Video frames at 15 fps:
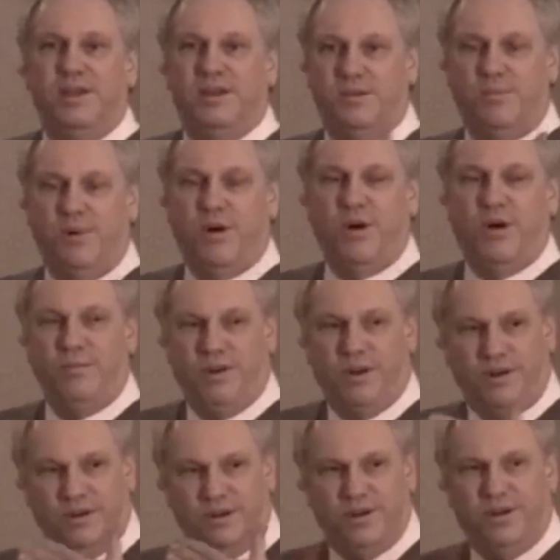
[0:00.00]
Tomorrow we're
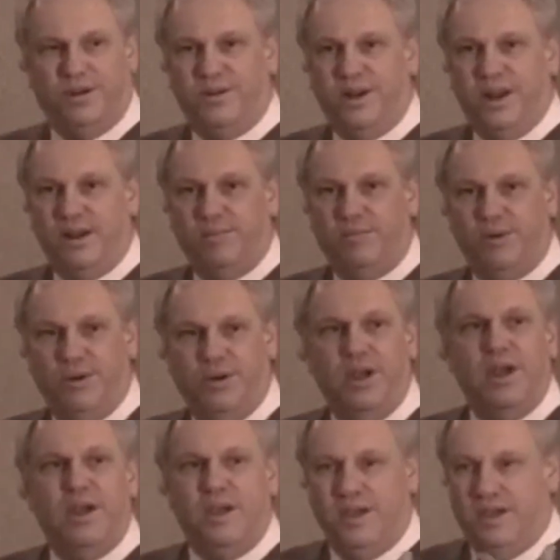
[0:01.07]
going to learn how to put
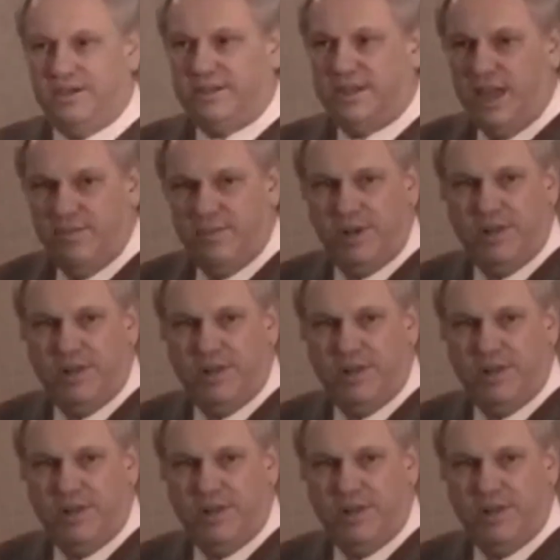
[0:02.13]
escape